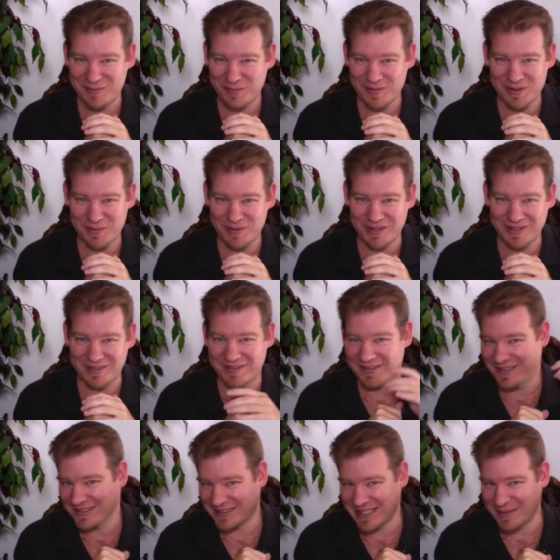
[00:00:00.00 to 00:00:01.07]
we will
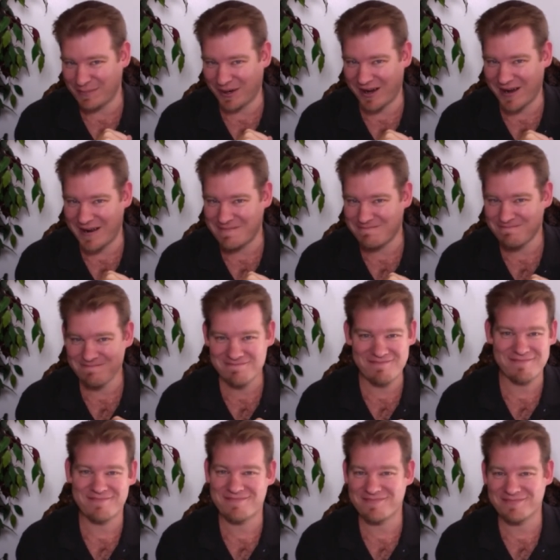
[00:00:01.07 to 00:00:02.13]
keep on
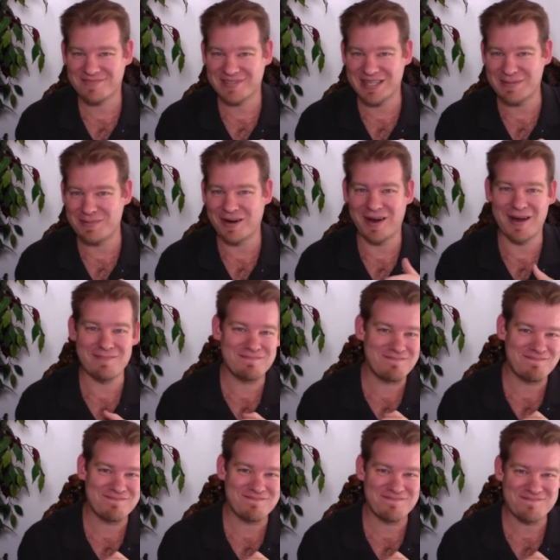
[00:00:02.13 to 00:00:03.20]
keeping on.
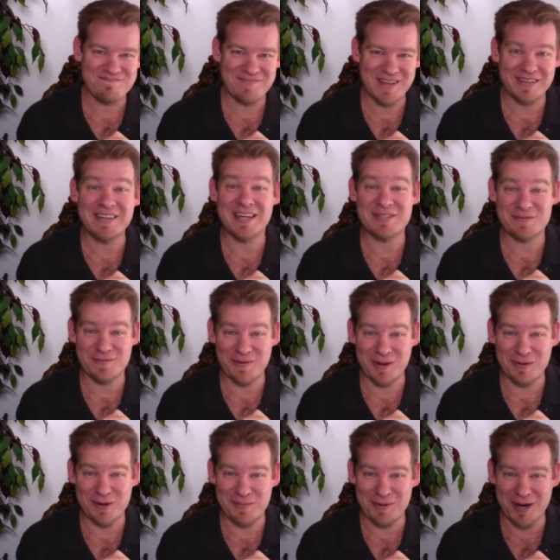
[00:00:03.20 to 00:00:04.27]
Thanks for
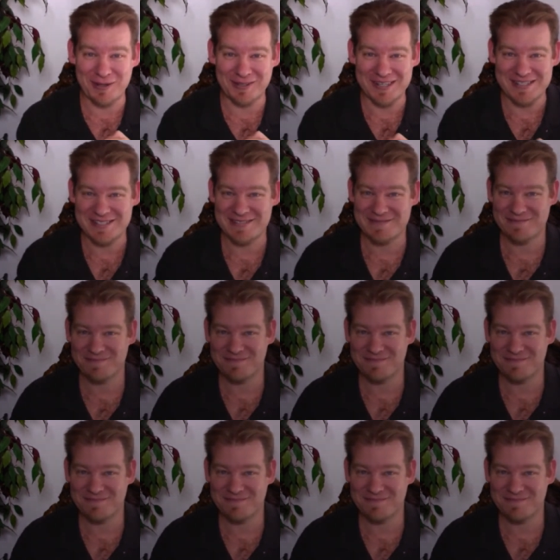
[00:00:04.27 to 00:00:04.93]
following our progress.